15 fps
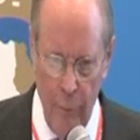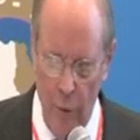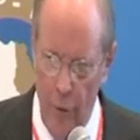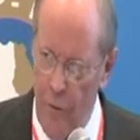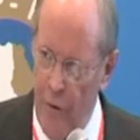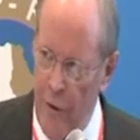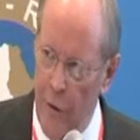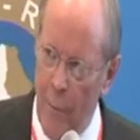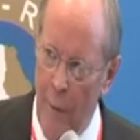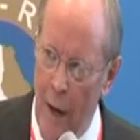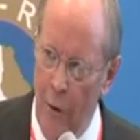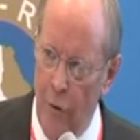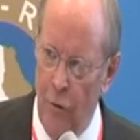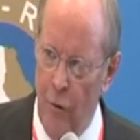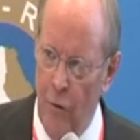senior
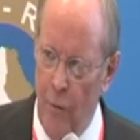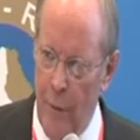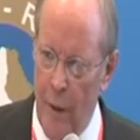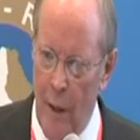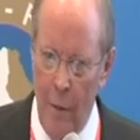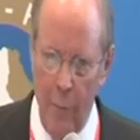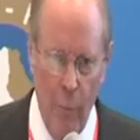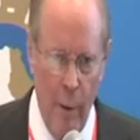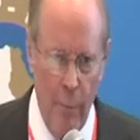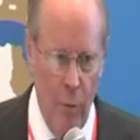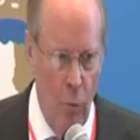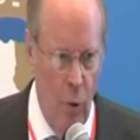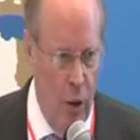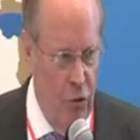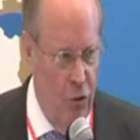managers. I mean, I remember
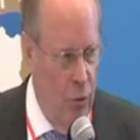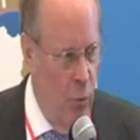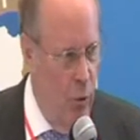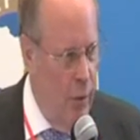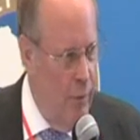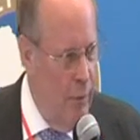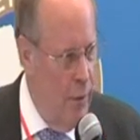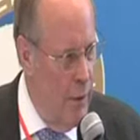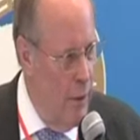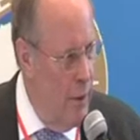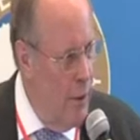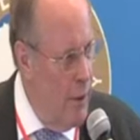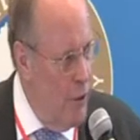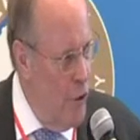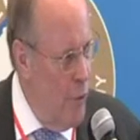watching one of the
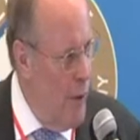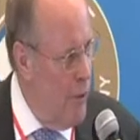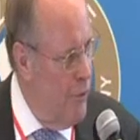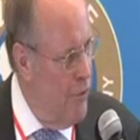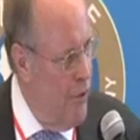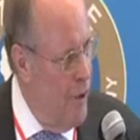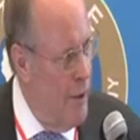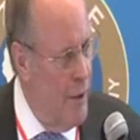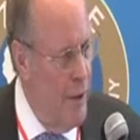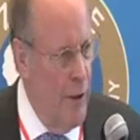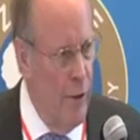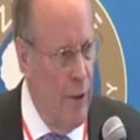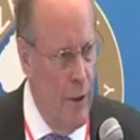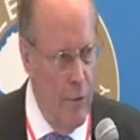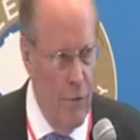U.S. Senate
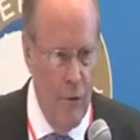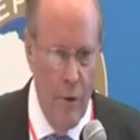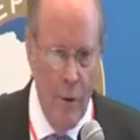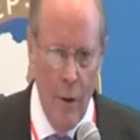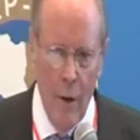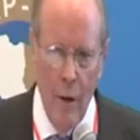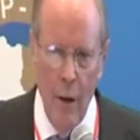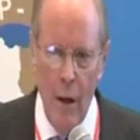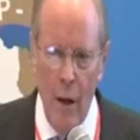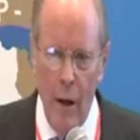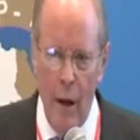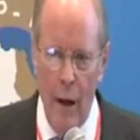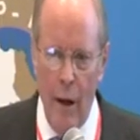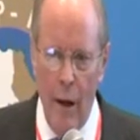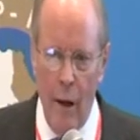hearings,
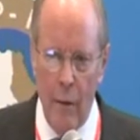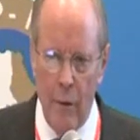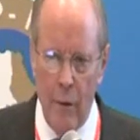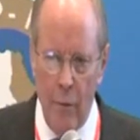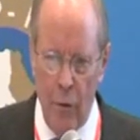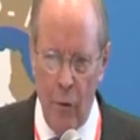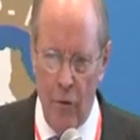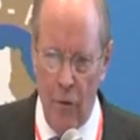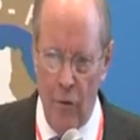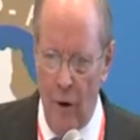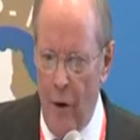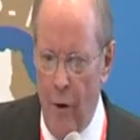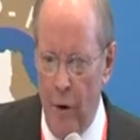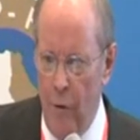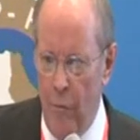and there's a
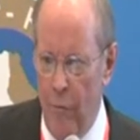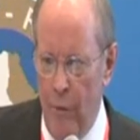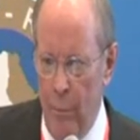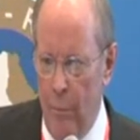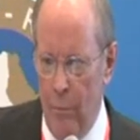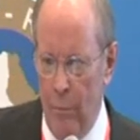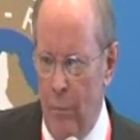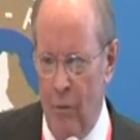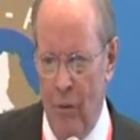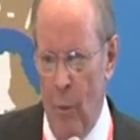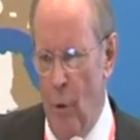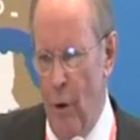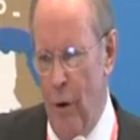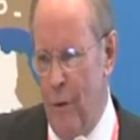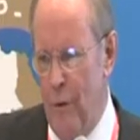senator from
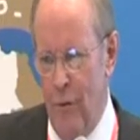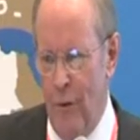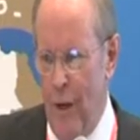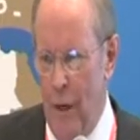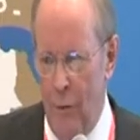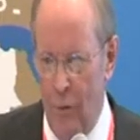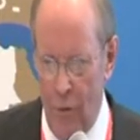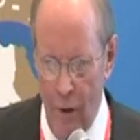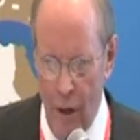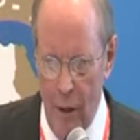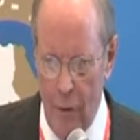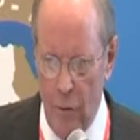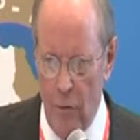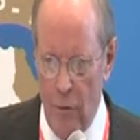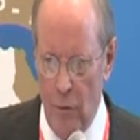somewhere in the States
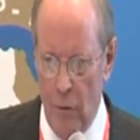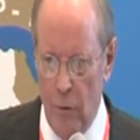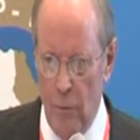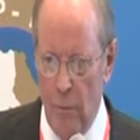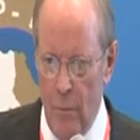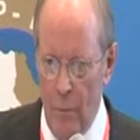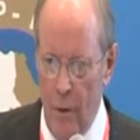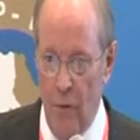saying to the